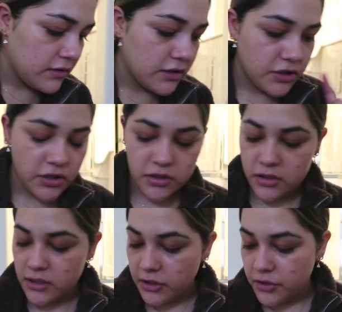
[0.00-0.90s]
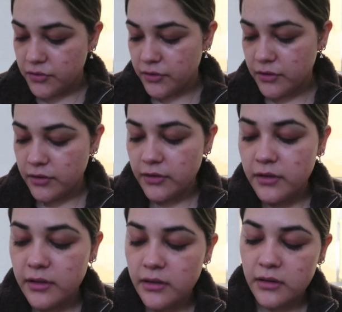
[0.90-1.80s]
the snickerdoodle,
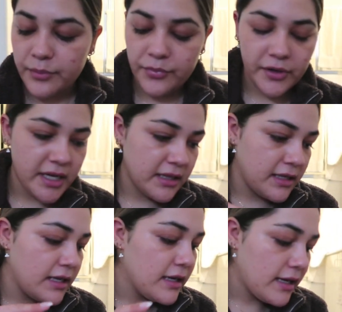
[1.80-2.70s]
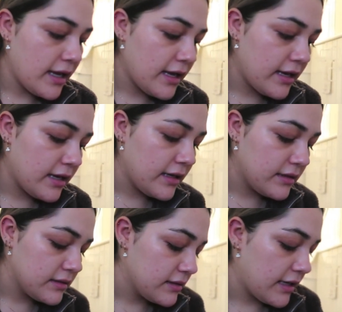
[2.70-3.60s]
the praline,
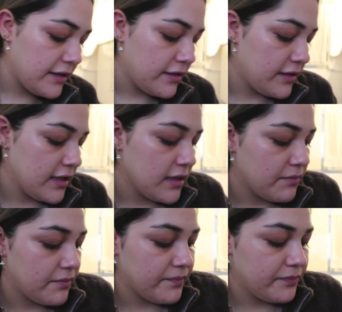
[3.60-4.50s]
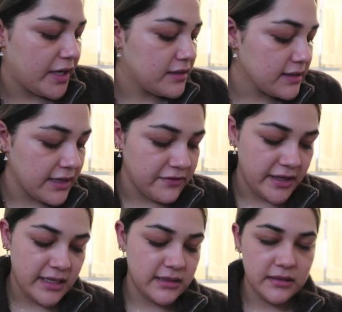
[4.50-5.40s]
and I think Paris
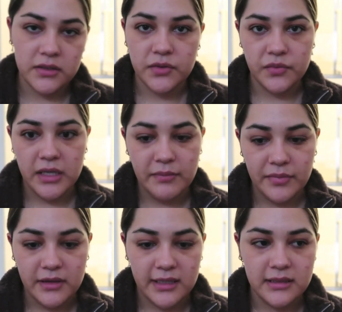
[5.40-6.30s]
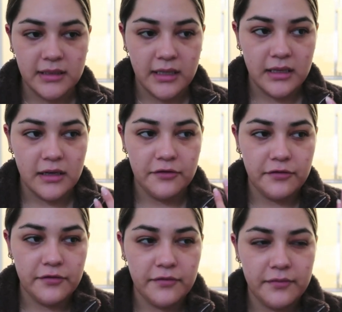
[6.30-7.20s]
Cafe isn't sweet, but that's like a,
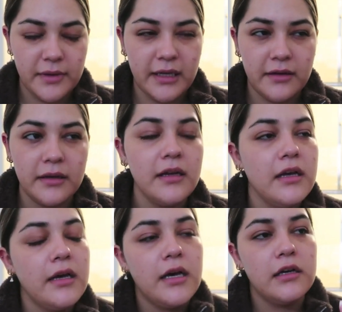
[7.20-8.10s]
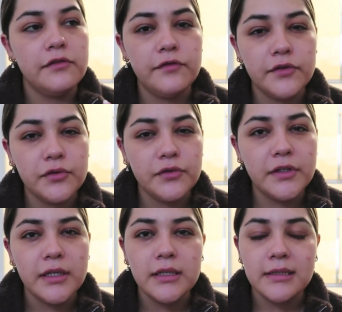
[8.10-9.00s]
like a, a
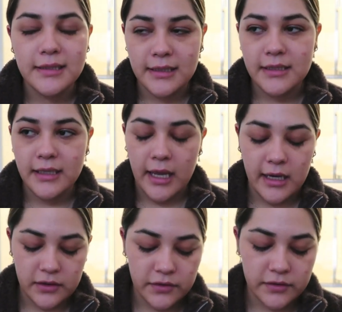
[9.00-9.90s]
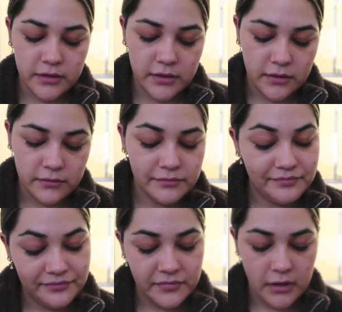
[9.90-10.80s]
food scented candle. So,
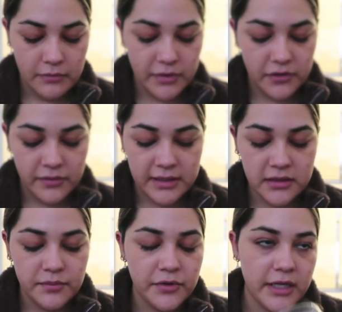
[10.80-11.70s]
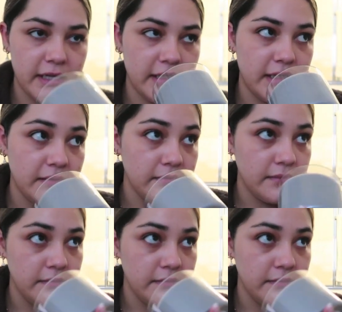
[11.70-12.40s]
but the rest are pretty clean.